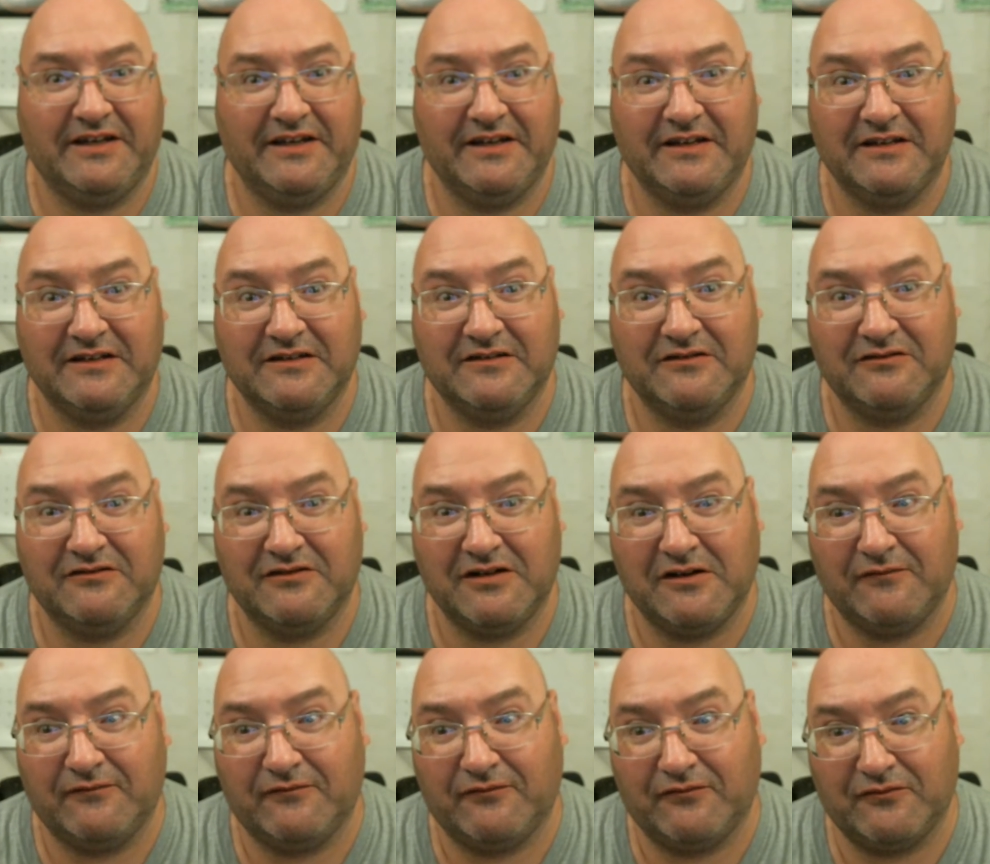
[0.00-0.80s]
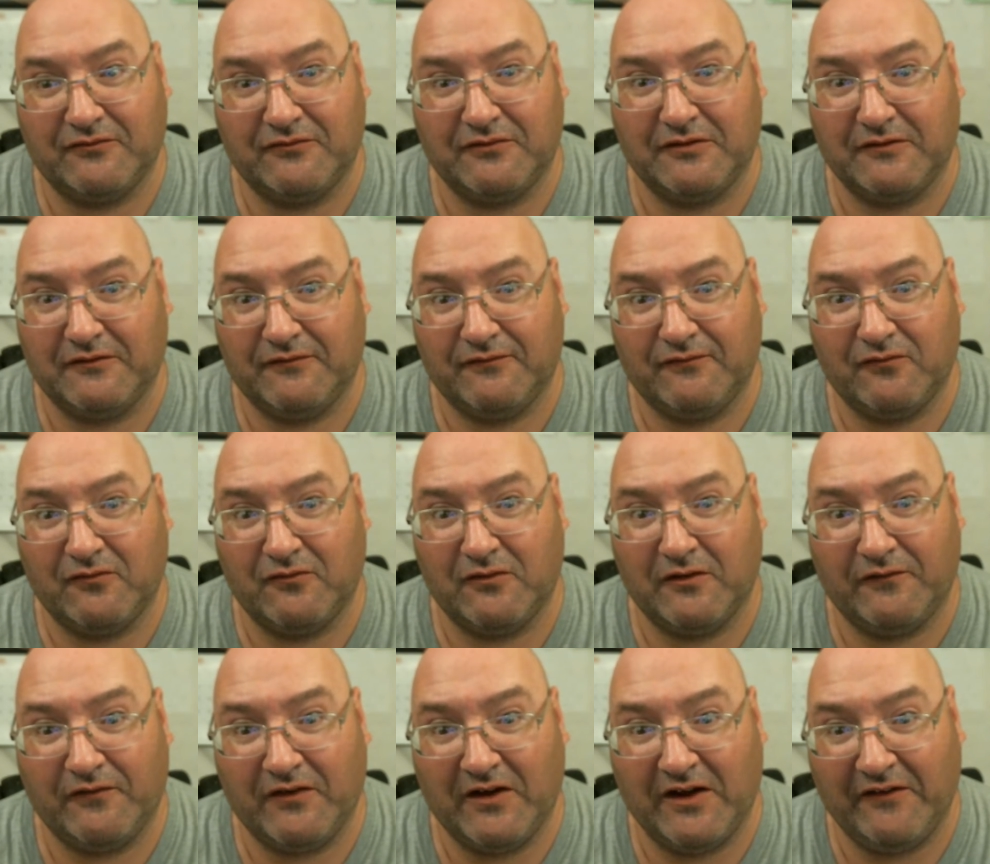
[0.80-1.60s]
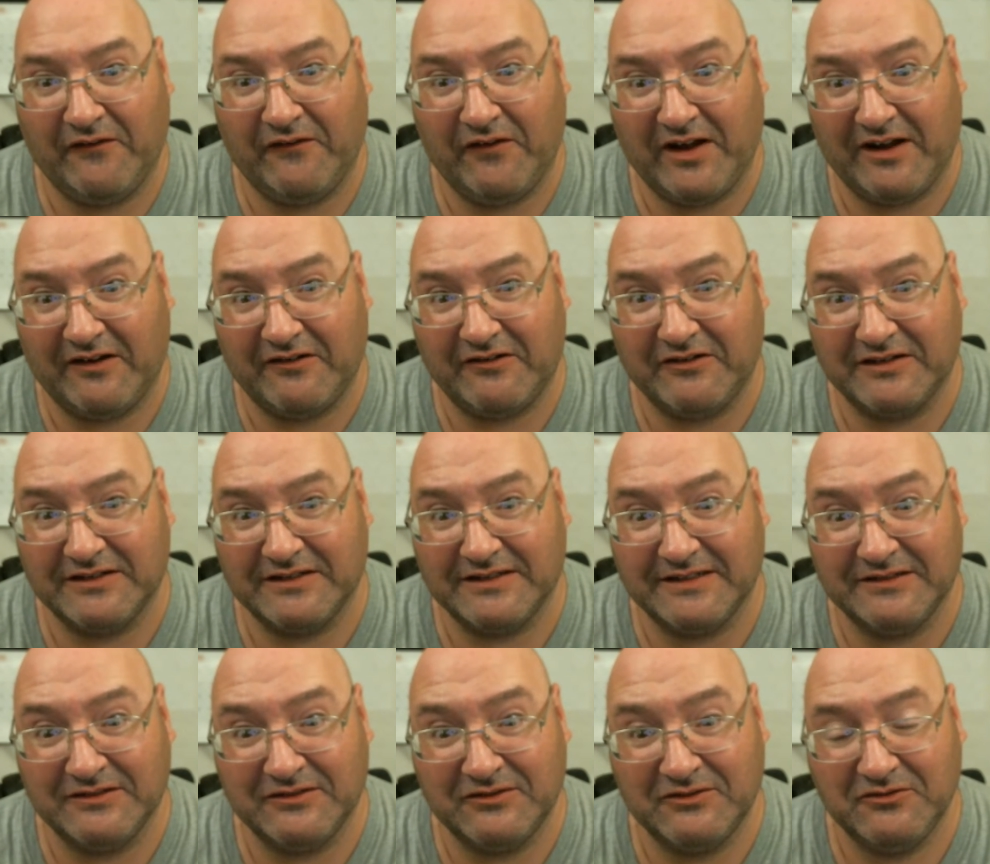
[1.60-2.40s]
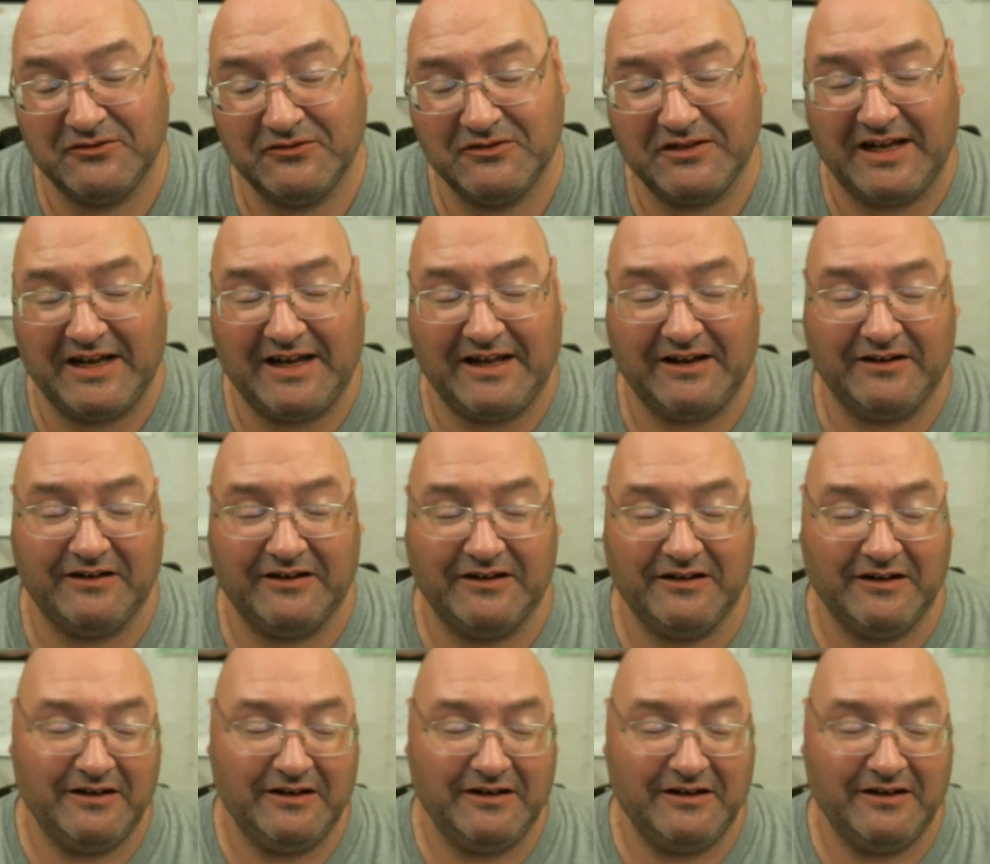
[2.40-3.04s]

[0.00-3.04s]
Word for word: You can go out for four or five hours and do that